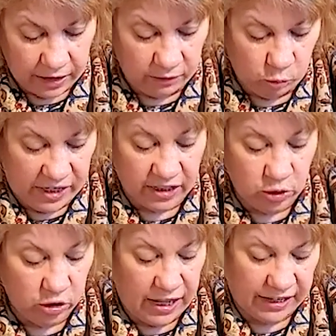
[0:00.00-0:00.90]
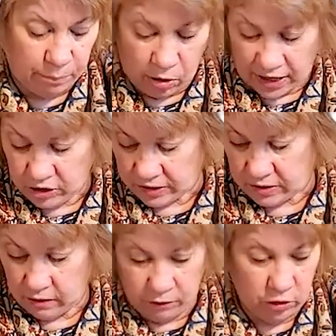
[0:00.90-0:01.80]
And we can do a lot of
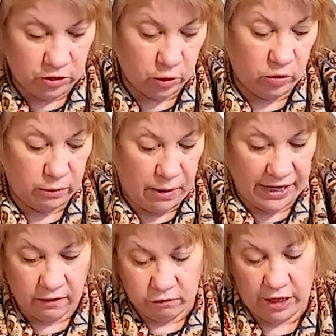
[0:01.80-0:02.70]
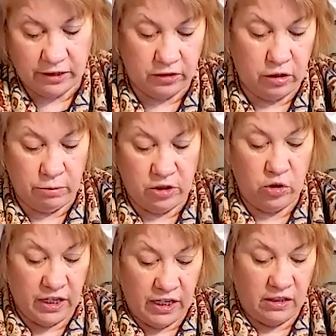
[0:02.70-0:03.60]
projects in the future with mica flakes too, but
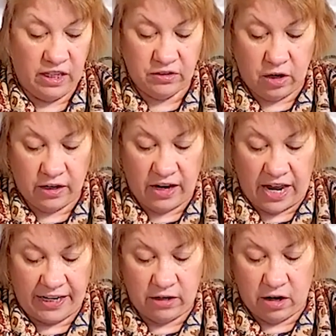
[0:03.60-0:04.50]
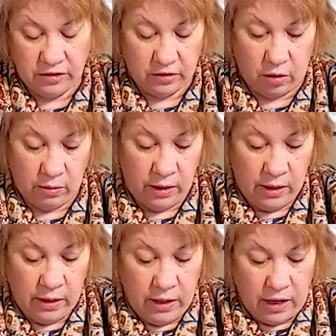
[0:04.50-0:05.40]
you can get these online also.
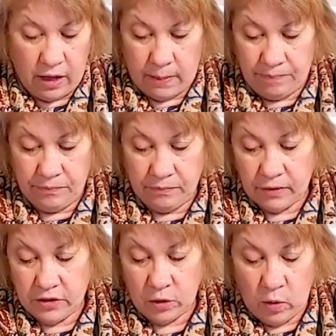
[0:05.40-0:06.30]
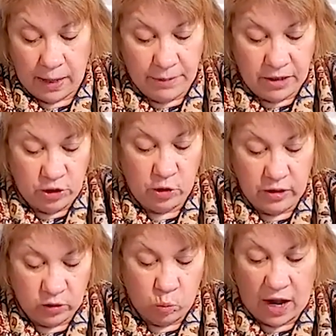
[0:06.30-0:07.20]
So what I'm going to do
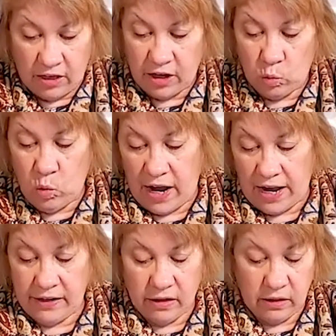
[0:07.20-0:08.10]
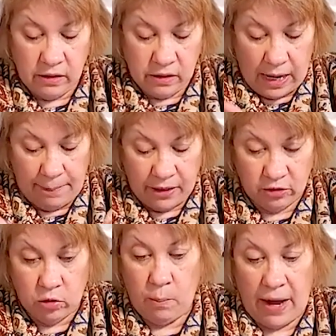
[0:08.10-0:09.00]
is, while they're wet, I'm going to
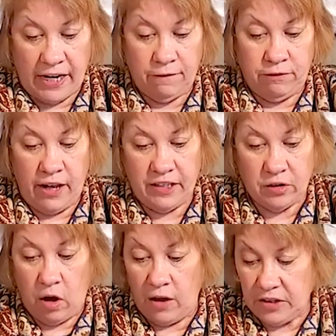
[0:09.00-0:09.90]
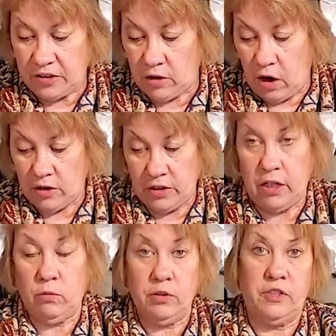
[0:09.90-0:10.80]
throw mica flakes on the stars and
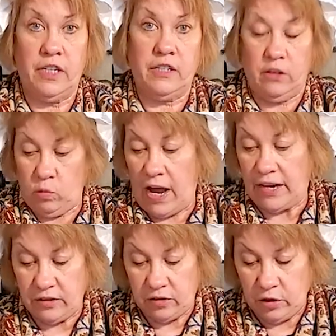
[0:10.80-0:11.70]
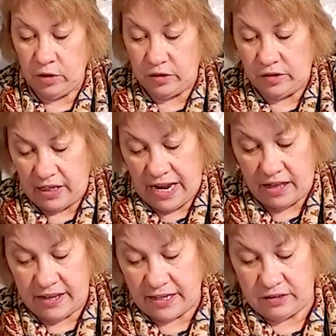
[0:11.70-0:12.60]
it will stick to the wax. And so you'll see
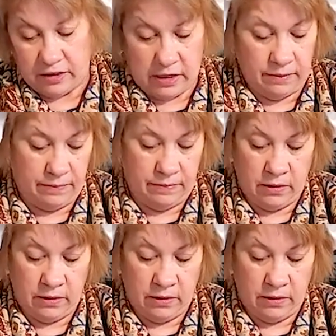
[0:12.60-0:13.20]
how that's done.